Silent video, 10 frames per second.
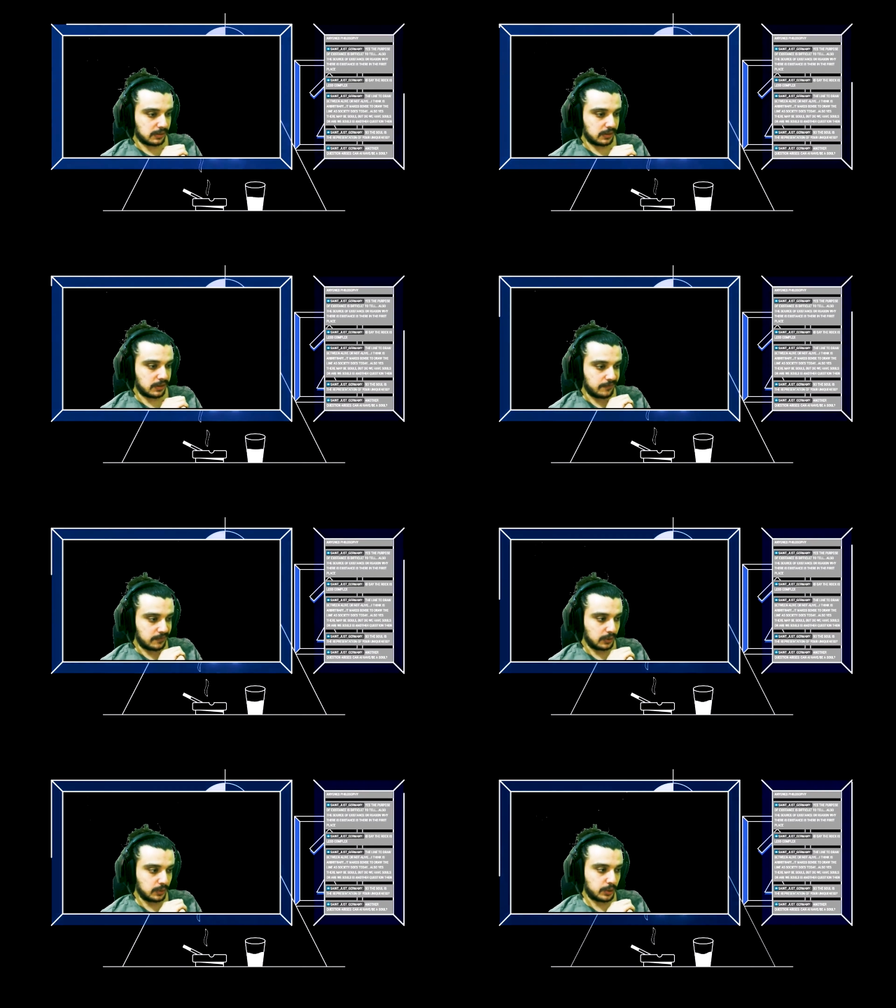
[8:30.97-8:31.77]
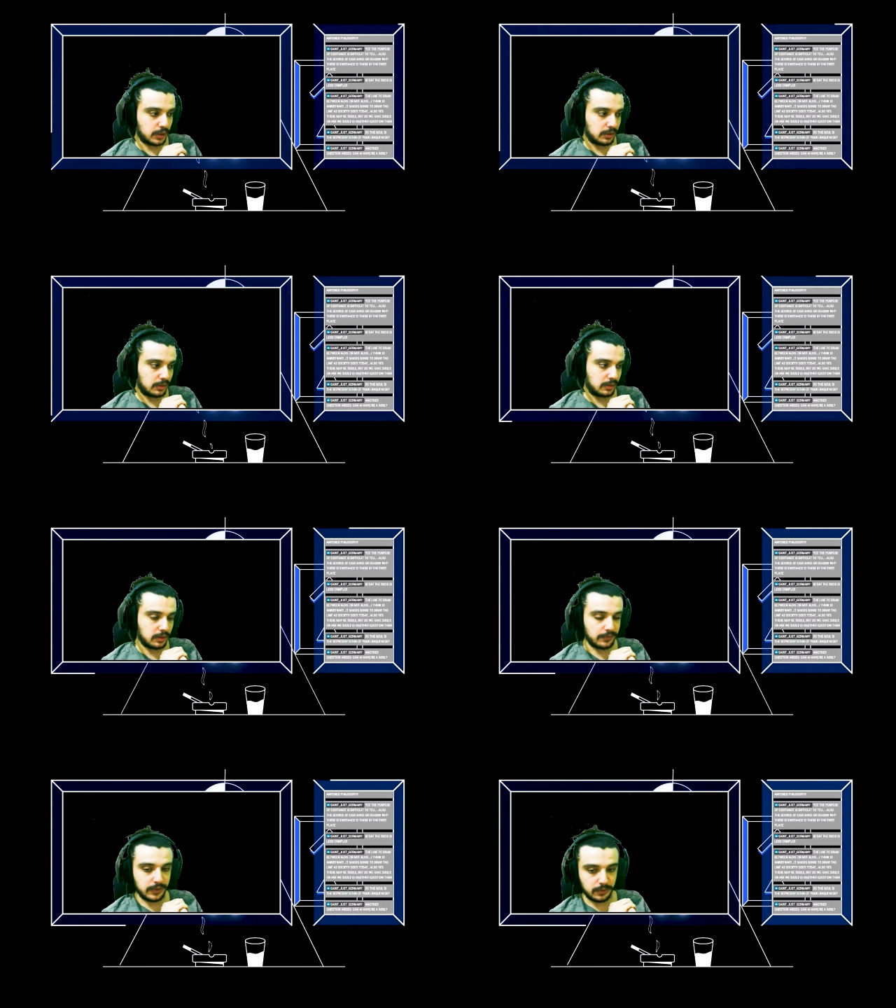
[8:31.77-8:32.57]
The evolution
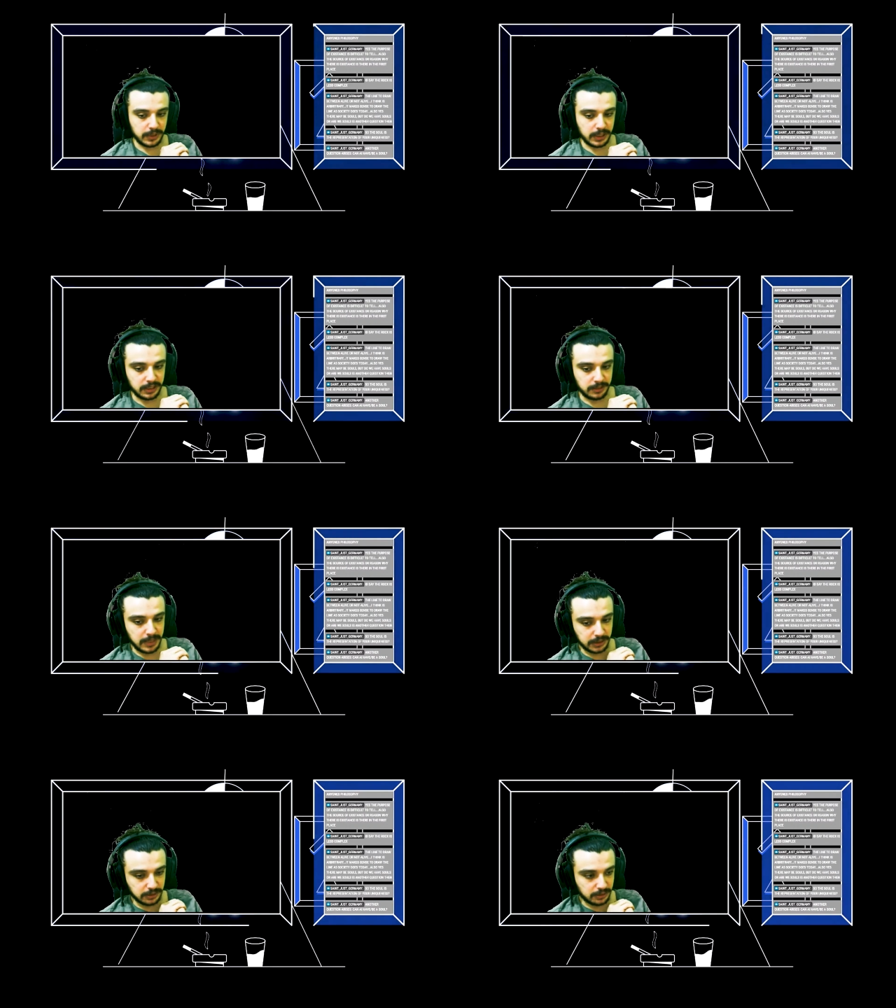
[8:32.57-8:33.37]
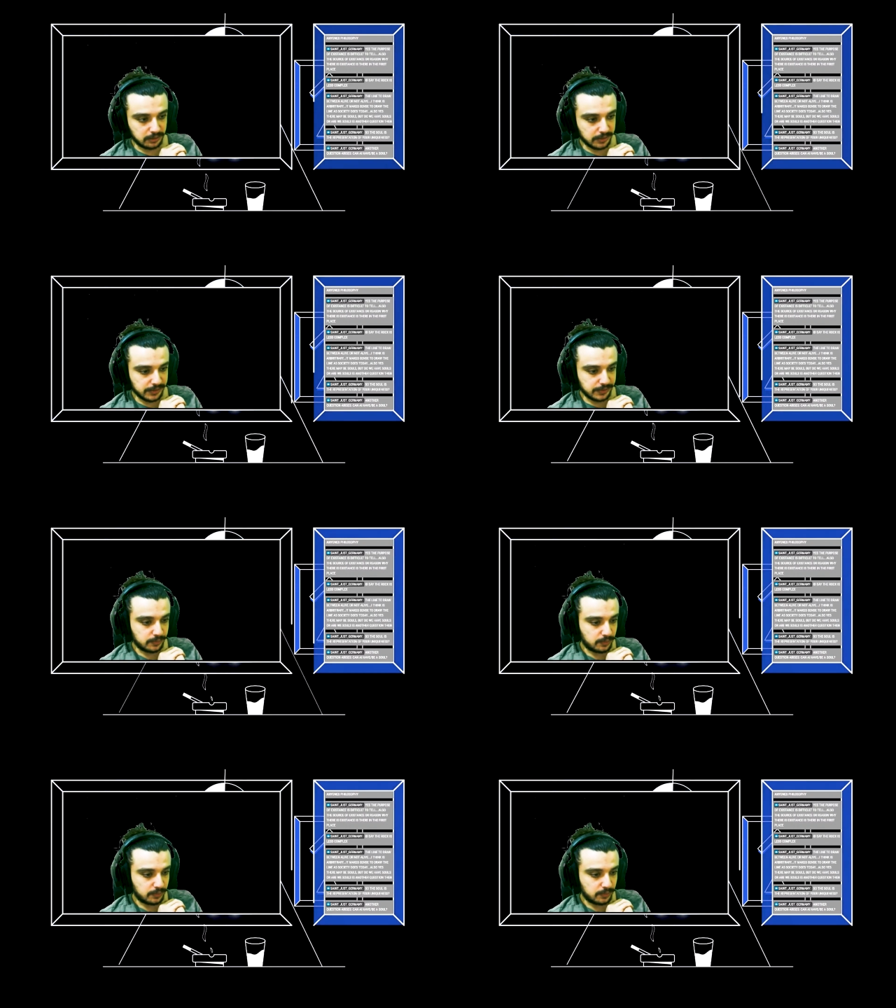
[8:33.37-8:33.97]
of the organic matter is